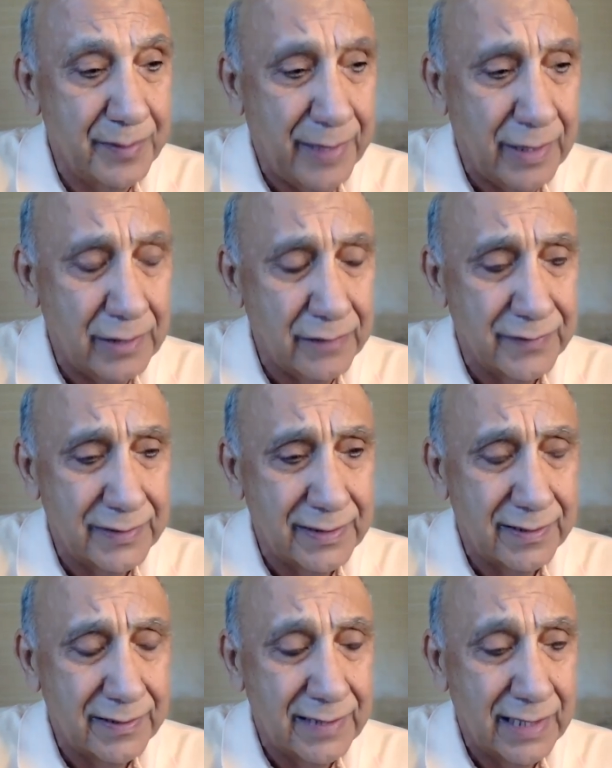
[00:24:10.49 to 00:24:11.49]
Part of it
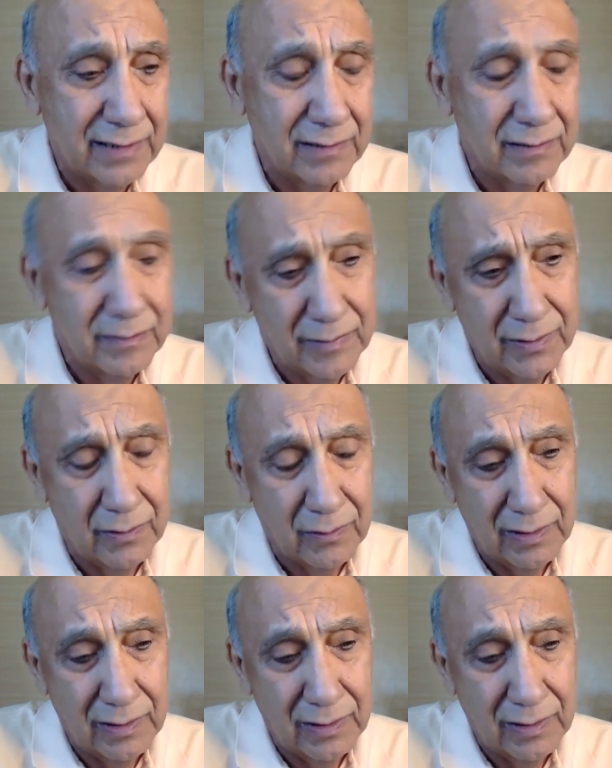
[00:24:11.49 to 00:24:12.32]
is that, you know,